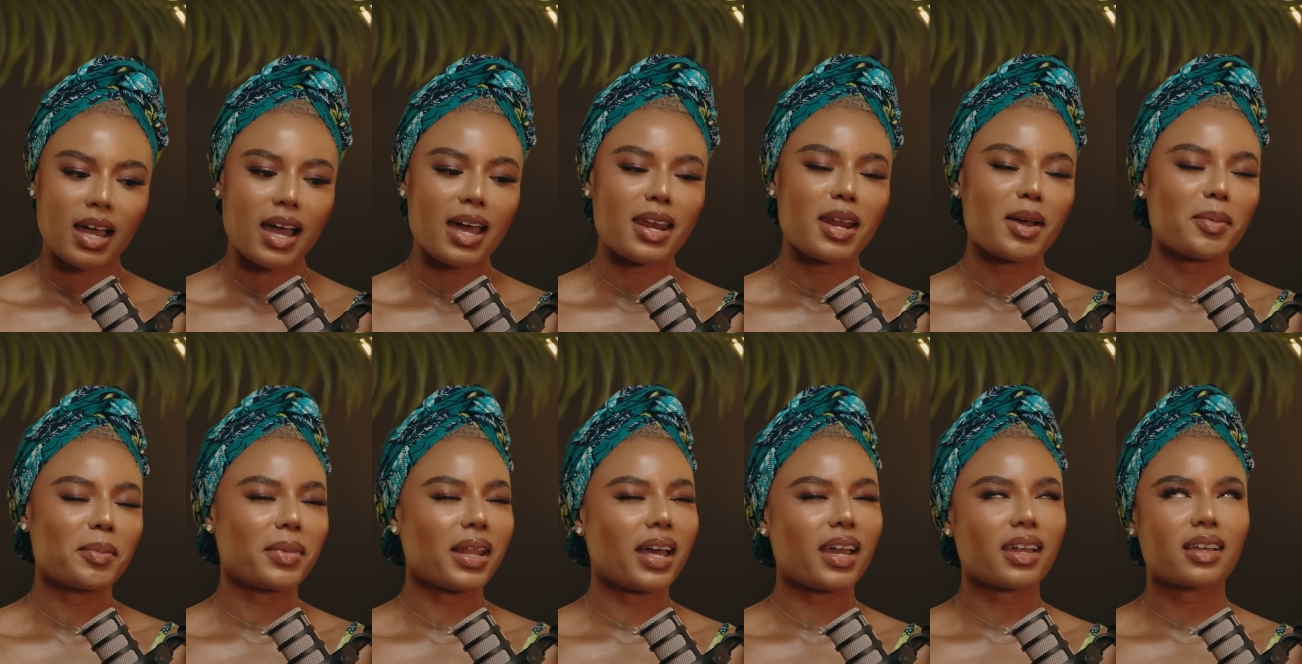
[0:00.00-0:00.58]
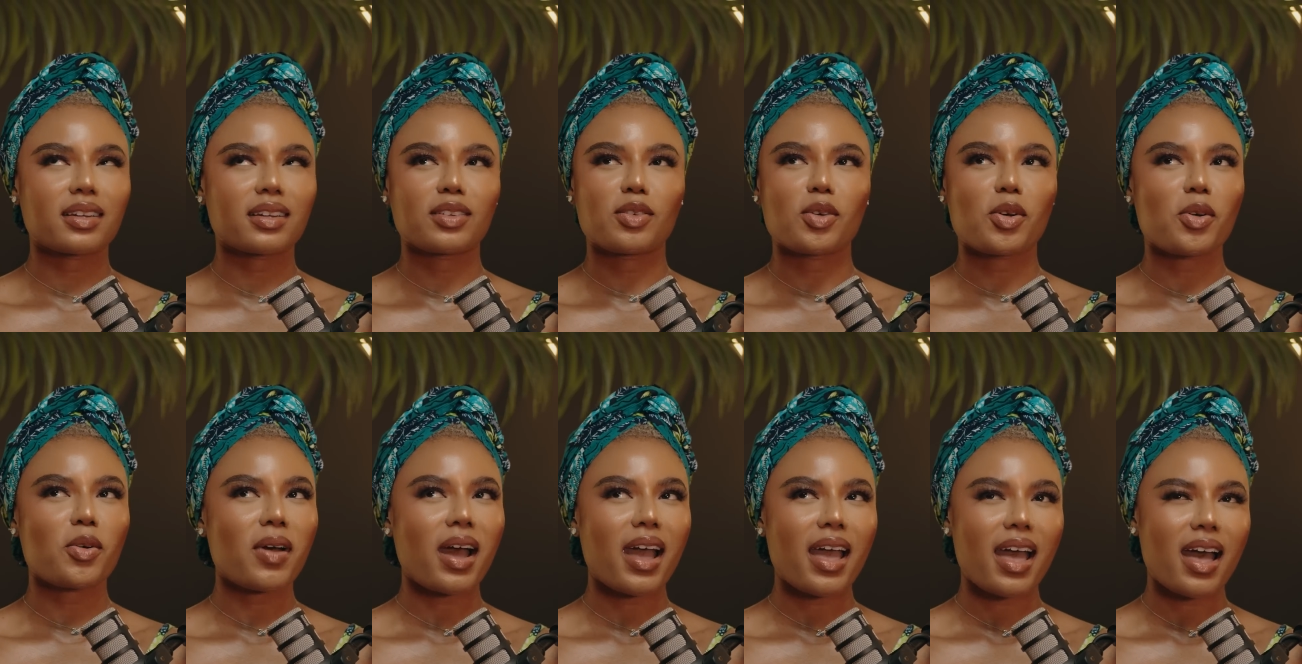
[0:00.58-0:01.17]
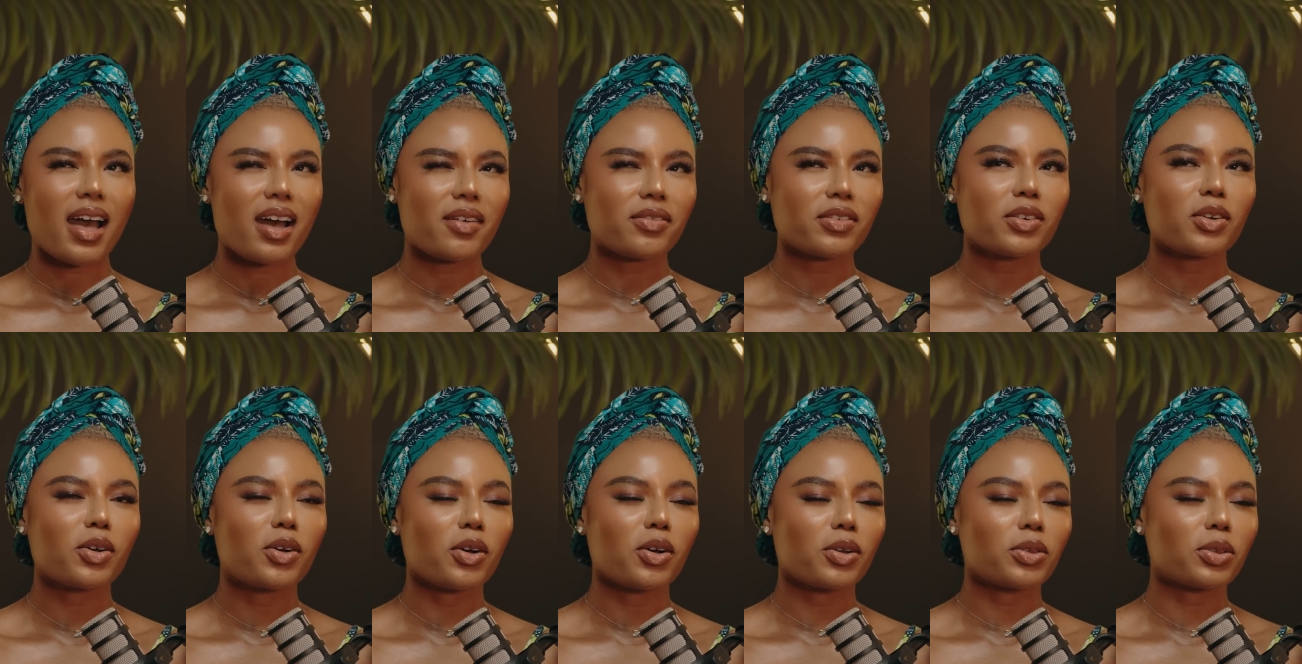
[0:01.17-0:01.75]
And I'm like, no, I
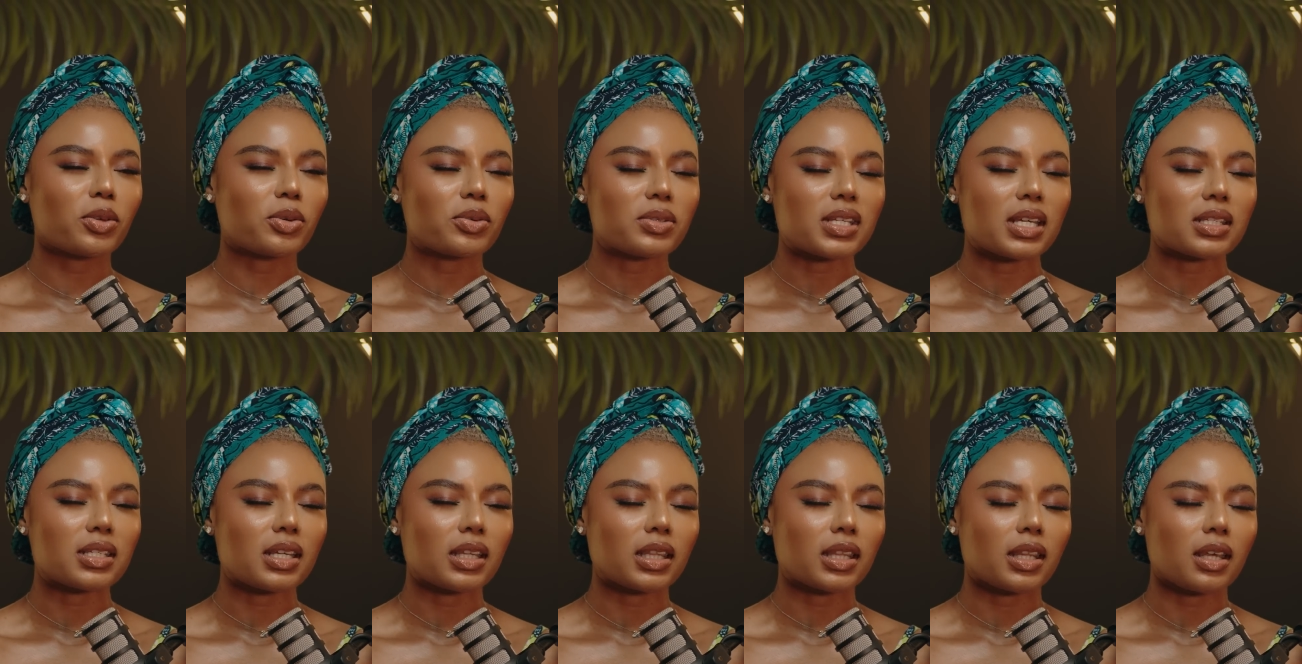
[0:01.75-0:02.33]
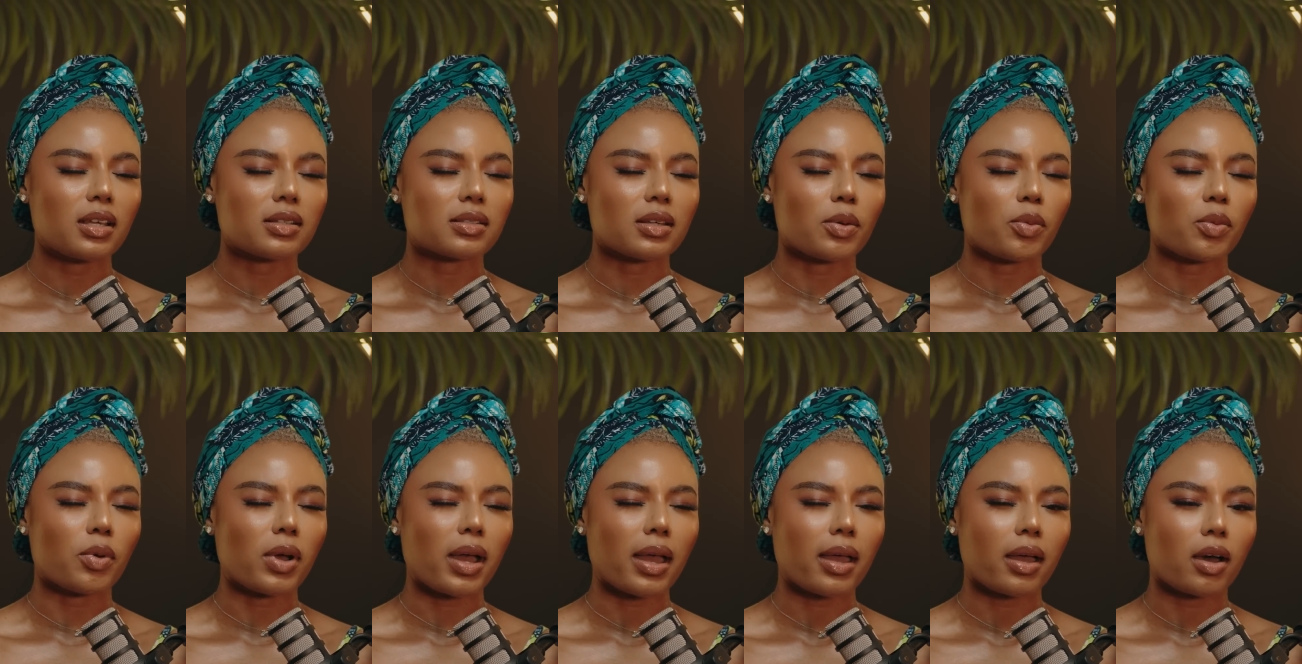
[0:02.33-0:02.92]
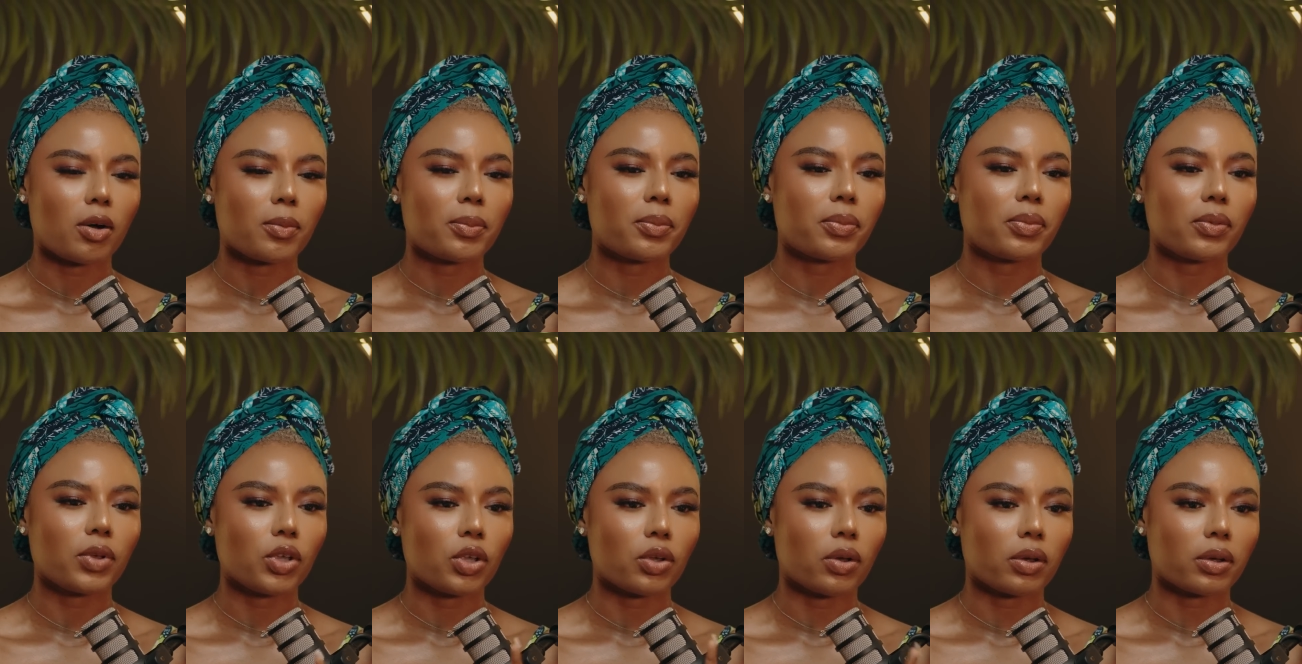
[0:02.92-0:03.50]
haven't gone through certain things that will help
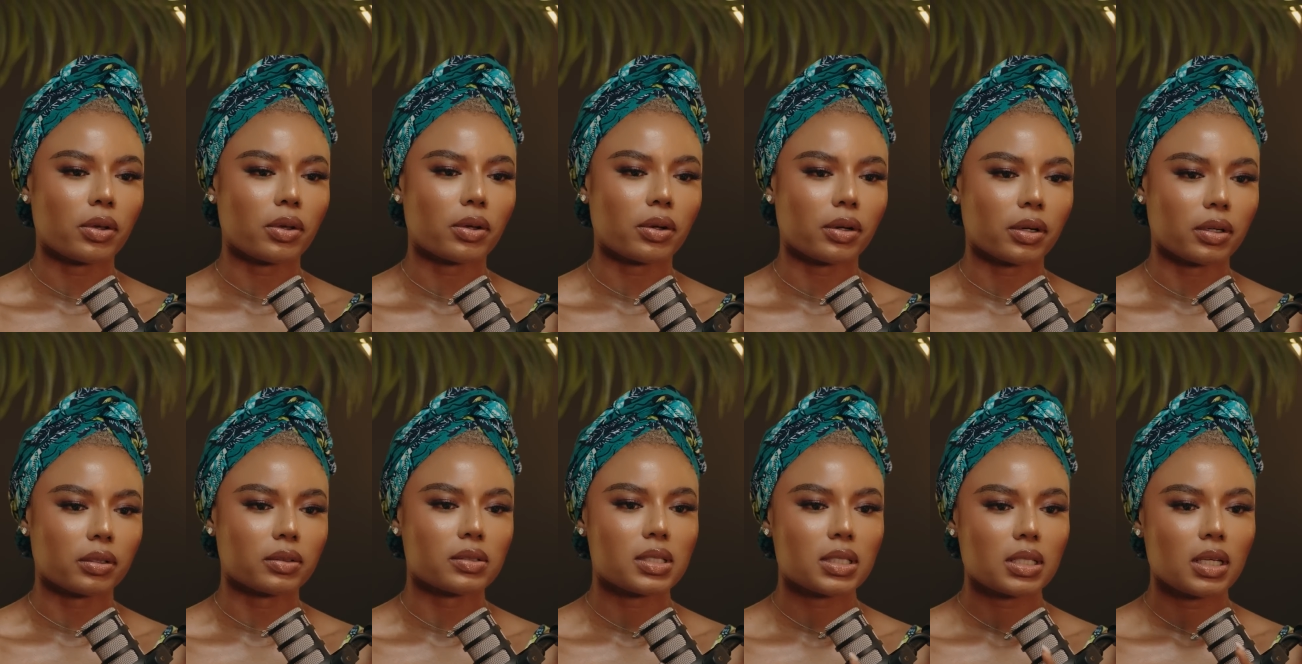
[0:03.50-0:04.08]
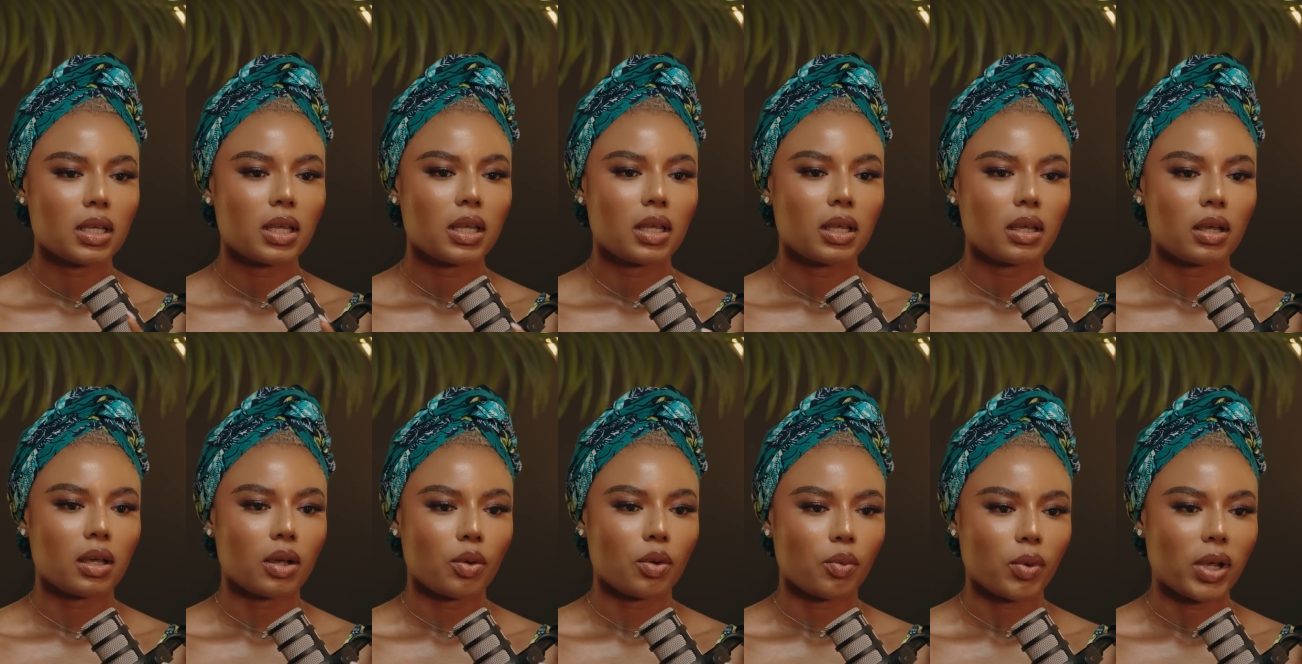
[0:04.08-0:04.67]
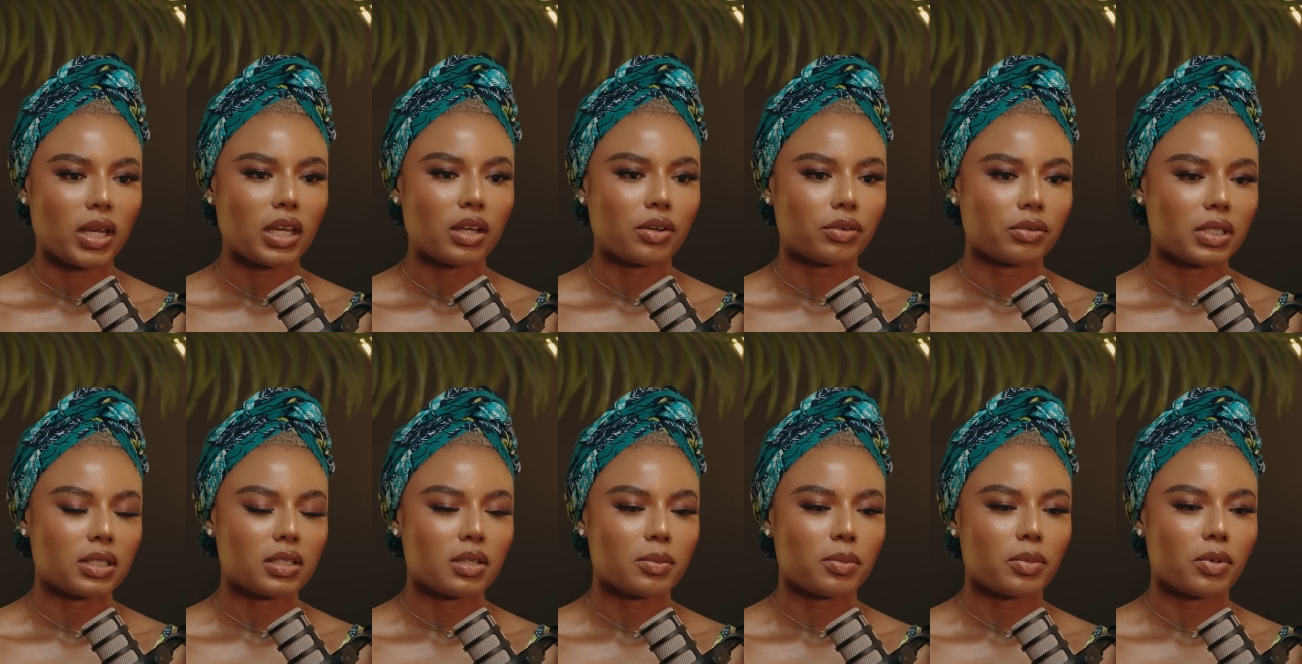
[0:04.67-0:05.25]
younger girls when they read the